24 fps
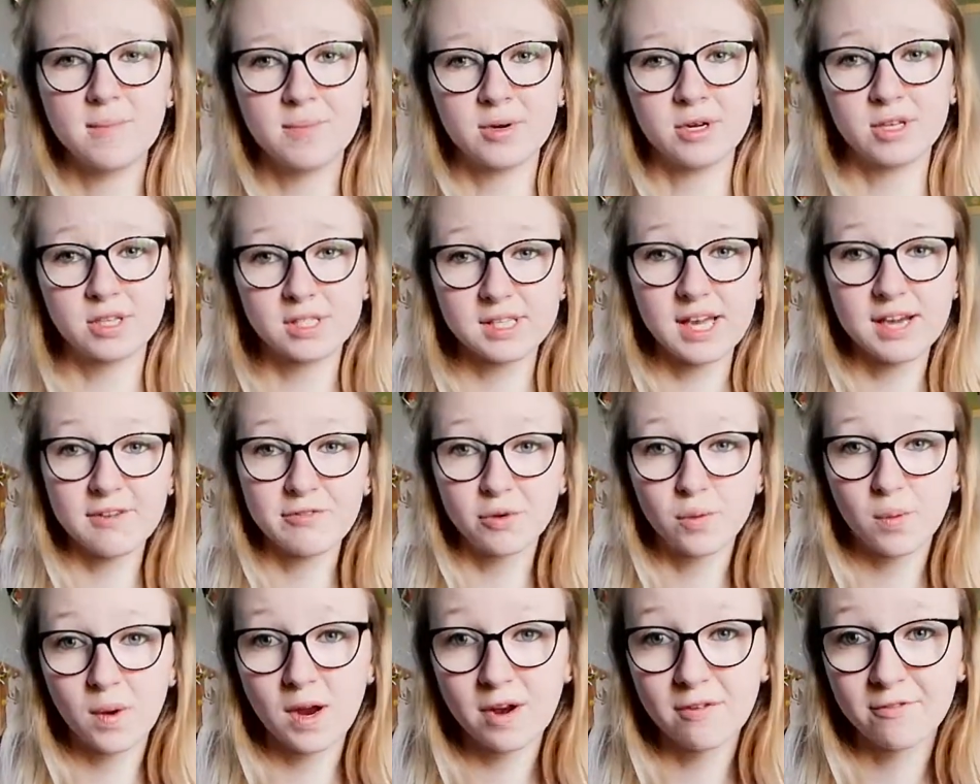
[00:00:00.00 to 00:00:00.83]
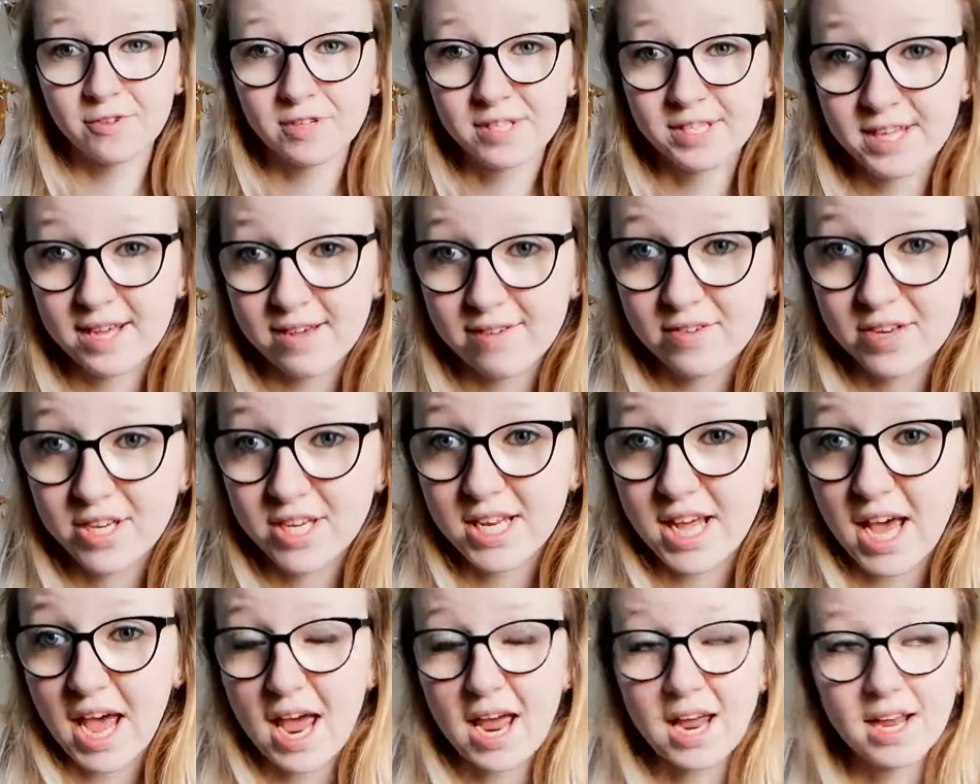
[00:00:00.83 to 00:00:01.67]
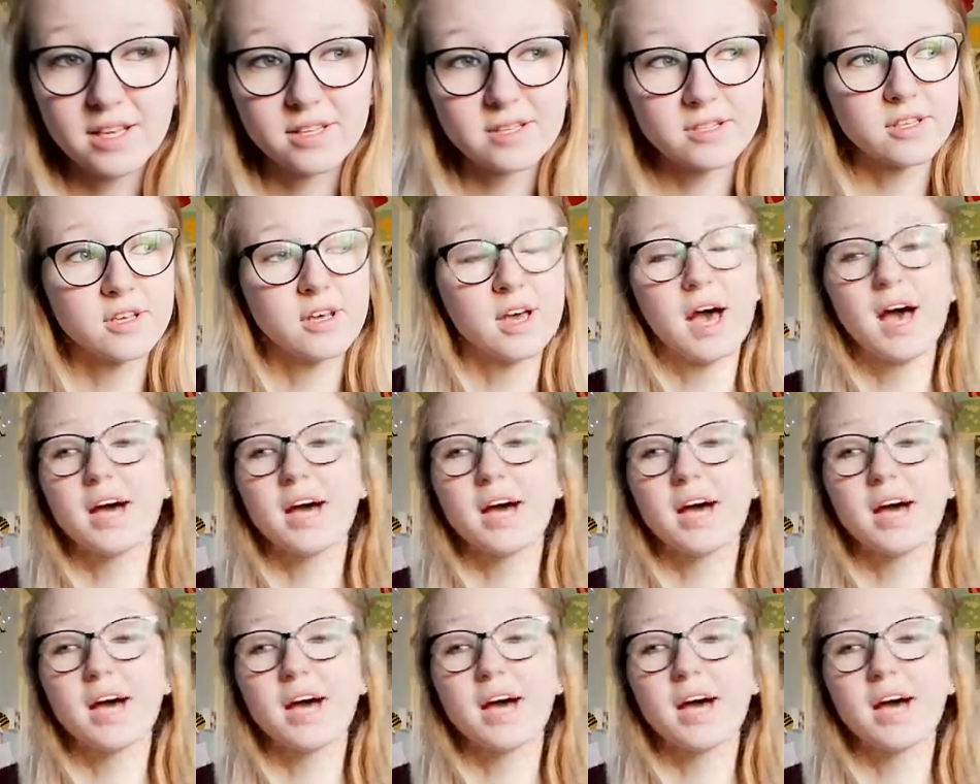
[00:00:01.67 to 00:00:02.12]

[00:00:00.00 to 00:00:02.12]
because I have to wear it for 7 days.